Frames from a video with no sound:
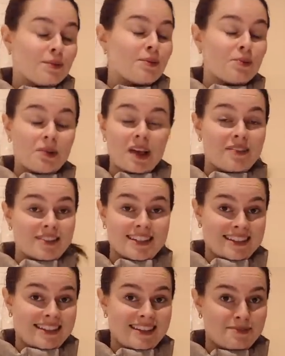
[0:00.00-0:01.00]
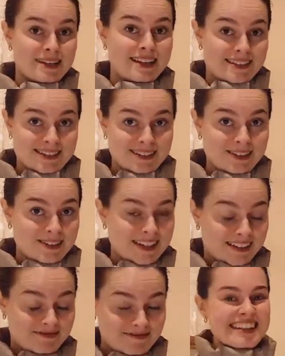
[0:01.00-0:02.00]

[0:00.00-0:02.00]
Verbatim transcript: all I've eaten this week is gluten.